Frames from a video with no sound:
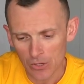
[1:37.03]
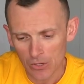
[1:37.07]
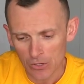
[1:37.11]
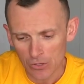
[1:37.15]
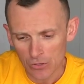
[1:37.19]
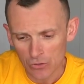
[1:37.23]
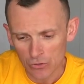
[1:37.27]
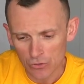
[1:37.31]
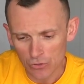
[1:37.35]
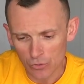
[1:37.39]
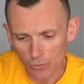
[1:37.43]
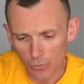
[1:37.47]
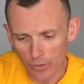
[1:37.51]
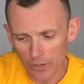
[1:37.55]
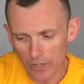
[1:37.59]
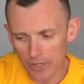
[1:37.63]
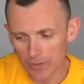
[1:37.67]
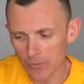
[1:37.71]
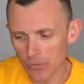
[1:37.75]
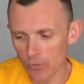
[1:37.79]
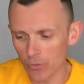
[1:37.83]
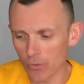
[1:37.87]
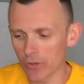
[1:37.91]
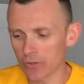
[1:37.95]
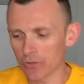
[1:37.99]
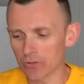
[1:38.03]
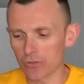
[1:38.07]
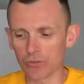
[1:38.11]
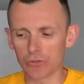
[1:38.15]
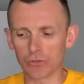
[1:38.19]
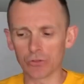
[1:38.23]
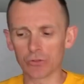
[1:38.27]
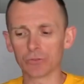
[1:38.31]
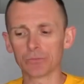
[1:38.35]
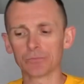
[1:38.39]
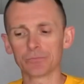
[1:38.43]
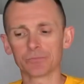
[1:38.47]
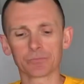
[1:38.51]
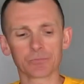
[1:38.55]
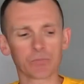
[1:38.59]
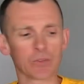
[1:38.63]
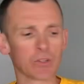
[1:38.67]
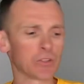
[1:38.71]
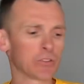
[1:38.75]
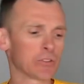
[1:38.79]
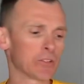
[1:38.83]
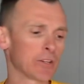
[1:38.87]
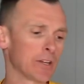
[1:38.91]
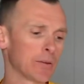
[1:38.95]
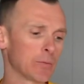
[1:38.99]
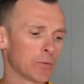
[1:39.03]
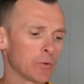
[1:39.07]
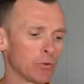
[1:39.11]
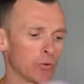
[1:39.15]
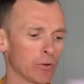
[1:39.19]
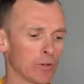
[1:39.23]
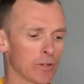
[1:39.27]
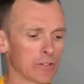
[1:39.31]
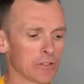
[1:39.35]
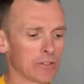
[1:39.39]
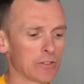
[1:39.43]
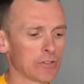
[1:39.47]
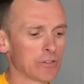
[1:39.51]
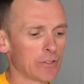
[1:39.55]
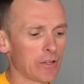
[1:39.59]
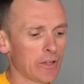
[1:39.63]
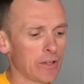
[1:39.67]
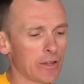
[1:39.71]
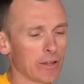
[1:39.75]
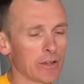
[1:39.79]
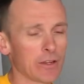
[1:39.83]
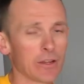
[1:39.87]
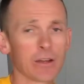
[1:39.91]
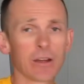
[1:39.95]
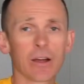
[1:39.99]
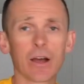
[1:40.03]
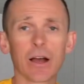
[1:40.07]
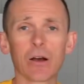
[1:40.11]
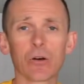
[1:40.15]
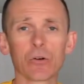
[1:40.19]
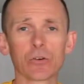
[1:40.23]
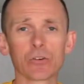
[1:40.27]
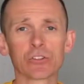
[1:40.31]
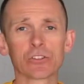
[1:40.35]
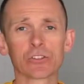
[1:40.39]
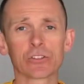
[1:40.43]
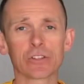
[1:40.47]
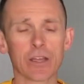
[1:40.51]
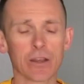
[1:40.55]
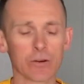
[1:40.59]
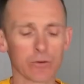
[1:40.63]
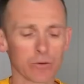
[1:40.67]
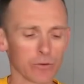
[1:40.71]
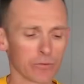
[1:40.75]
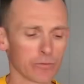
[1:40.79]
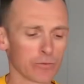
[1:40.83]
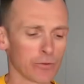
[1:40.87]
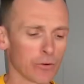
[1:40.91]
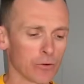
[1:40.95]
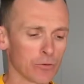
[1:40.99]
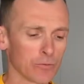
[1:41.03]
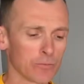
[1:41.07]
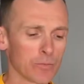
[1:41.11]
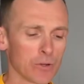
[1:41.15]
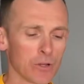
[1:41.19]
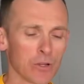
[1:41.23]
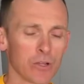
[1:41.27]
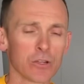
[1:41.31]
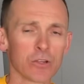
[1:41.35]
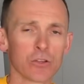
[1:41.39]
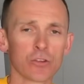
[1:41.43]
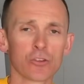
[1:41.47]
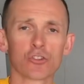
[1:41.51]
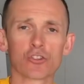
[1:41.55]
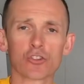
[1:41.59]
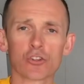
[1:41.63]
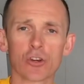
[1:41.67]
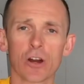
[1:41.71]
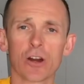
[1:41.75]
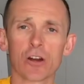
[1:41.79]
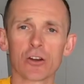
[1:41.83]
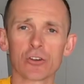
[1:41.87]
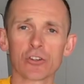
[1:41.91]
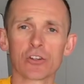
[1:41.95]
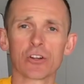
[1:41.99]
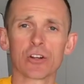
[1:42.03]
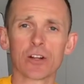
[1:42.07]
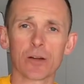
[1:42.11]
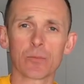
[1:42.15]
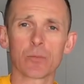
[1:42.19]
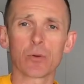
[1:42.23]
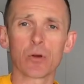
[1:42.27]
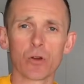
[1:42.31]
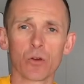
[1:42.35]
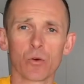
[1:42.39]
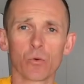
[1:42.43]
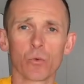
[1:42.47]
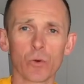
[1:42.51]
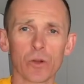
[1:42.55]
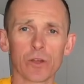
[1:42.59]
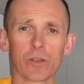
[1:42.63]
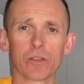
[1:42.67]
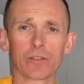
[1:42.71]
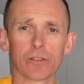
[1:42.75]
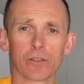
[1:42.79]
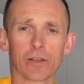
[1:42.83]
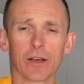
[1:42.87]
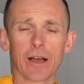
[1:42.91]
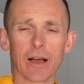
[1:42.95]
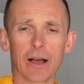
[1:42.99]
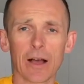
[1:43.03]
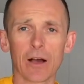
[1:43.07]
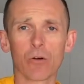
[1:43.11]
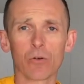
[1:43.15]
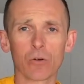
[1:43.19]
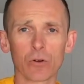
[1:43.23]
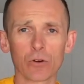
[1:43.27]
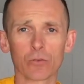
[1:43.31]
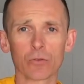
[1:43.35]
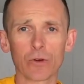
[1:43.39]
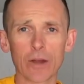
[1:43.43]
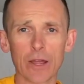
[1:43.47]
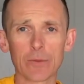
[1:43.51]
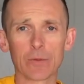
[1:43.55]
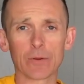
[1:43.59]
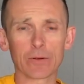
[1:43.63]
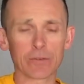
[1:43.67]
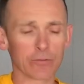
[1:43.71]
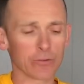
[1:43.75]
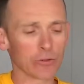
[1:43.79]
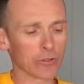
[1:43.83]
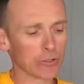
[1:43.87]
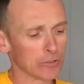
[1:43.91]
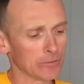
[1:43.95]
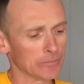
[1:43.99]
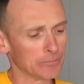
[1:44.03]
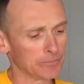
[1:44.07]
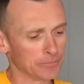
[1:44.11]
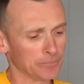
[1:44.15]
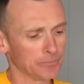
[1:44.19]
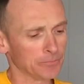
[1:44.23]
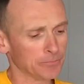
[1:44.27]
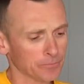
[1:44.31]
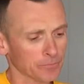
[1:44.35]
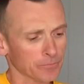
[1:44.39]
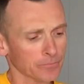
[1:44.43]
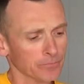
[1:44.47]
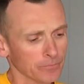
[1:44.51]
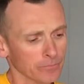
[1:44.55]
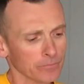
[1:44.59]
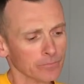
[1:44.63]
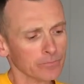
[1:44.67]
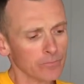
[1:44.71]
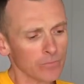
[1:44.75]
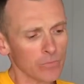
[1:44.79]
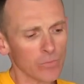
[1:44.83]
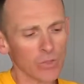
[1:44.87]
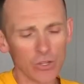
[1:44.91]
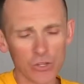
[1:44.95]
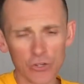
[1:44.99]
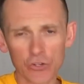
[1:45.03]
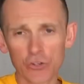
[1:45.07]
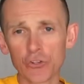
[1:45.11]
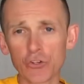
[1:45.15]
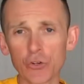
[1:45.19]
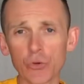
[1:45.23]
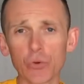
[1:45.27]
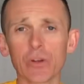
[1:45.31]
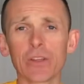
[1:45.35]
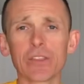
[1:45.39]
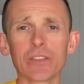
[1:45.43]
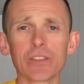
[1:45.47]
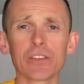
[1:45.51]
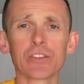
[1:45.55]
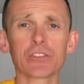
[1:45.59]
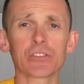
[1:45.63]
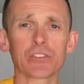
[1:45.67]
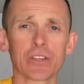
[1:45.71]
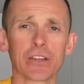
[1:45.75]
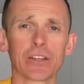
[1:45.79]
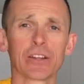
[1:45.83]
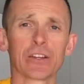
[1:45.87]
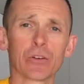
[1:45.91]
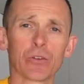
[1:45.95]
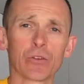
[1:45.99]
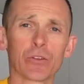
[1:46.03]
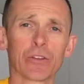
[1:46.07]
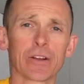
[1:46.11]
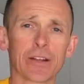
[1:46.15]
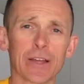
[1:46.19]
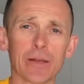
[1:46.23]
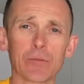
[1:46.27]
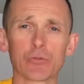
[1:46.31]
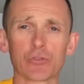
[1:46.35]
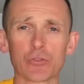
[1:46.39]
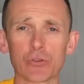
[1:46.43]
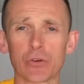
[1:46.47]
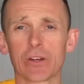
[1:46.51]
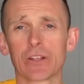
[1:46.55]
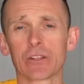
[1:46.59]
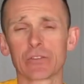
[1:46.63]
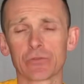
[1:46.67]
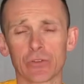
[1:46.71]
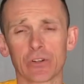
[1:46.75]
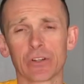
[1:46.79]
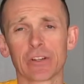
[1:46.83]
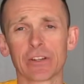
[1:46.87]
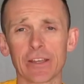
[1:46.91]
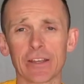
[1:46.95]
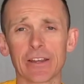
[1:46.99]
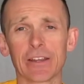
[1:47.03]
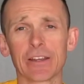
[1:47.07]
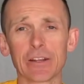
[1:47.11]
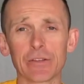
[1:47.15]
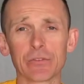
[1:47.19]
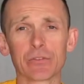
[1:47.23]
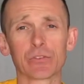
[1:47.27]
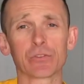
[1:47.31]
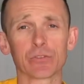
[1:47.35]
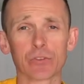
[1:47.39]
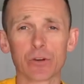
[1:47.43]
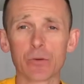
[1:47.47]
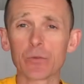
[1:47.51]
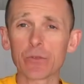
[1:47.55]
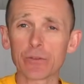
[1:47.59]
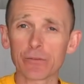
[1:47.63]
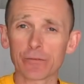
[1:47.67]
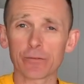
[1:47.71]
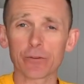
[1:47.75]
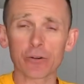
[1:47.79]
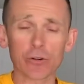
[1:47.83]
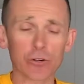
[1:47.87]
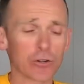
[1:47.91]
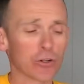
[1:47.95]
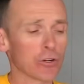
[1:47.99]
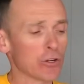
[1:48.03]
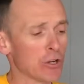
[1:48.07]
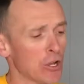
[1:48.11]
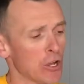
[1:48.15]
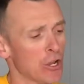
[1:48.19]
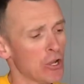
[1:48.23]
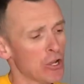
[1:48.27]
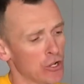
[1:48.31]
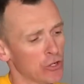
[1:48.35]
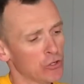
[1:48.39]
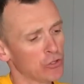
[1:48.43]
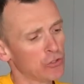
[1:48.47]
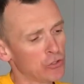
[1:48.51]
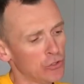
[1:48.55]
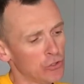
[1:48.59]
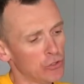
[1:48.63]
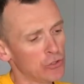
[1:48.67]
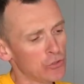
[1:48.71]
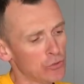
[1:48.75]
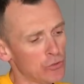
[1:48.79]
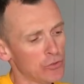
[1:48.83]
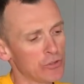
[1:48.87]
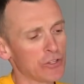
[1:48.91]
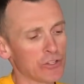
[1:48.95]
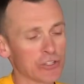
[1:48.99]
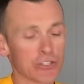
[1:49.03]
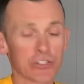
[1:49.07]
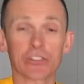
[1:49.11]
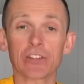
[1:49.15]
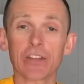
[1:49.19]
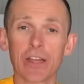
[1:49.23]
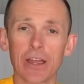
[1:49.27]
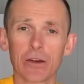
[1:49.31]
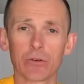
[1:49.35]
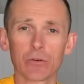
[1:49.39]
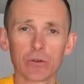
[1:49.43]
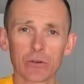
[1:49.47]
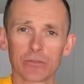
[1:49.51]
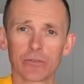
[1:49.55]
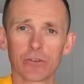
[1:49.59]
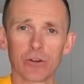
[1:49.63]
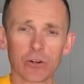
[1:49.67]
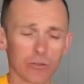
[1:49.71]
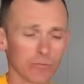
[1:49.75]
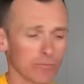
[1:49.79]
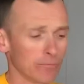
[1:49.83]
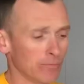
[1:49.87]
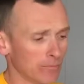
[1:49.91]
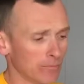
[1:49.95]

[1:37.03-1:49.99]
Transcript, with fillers: So what I'm going to do is I'm going to take our styrofoam, charge it up with our rabbit fur. In doing this, I know that I'm transferring negatives from the fur to the styrofoam.